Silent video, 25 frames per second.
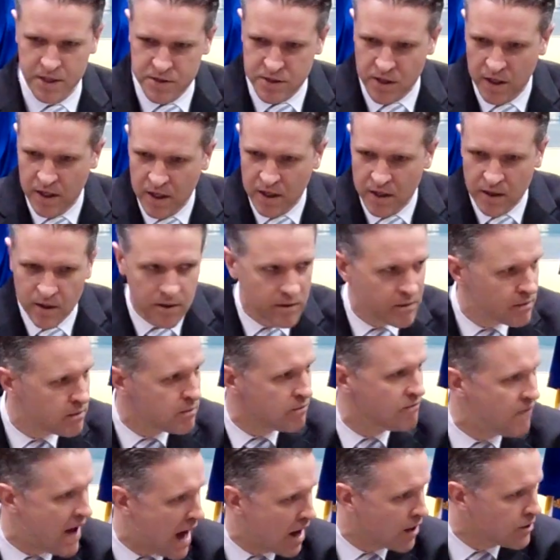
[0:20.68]
important,
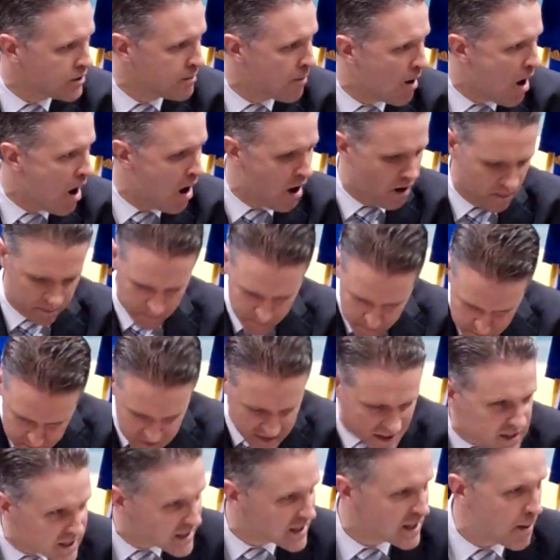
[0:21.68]
and then we coach them like they
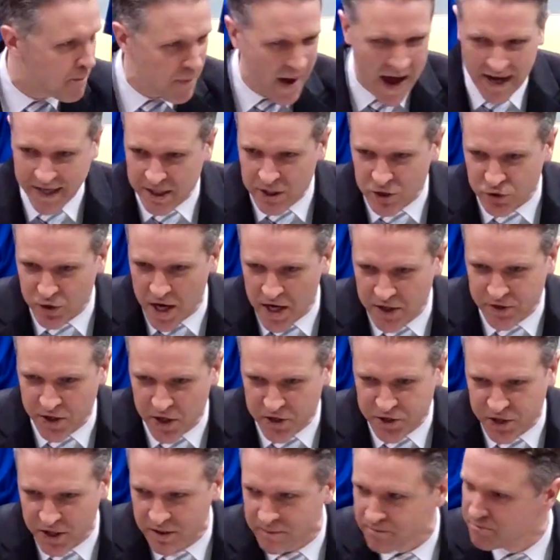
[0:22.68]
haven't learned anything.